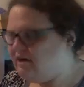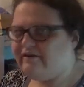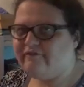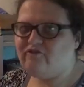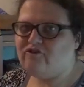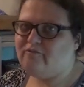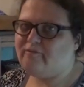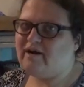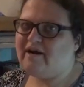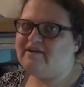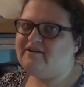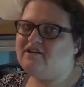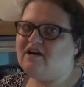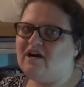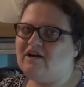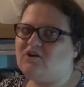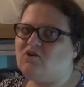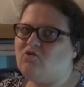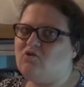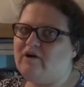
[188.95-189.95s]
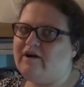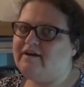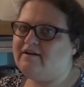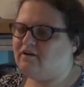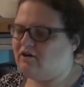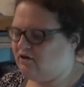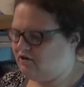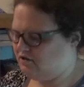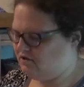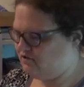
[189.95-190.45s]
For my not quite
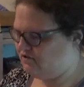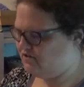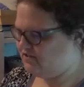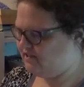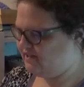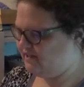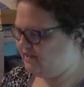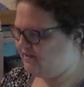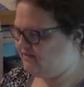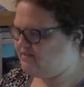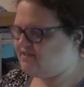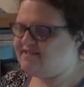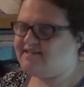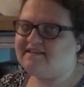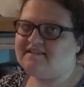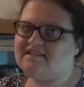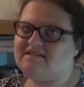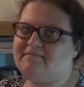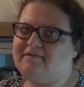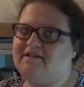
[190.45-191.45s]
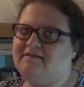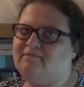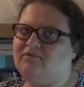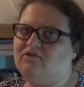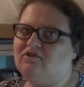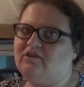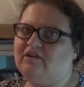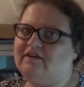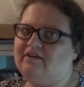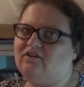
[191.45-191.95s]
authors, I have six
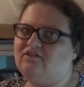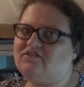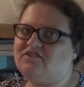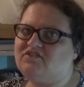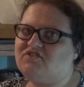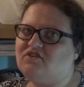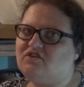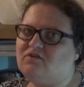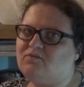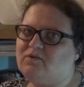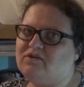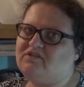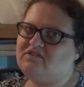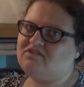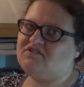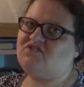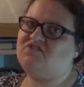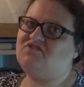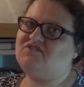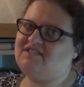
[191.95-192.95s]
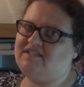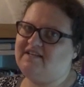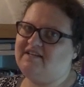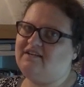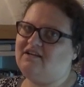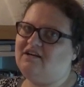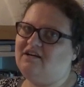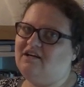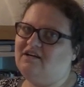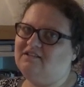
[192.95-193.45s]
people, and I'll start with Suzanne
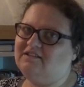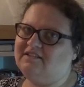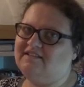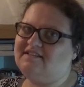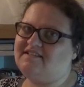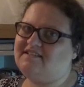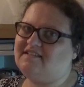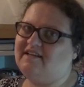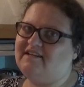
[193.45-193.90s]
Collins.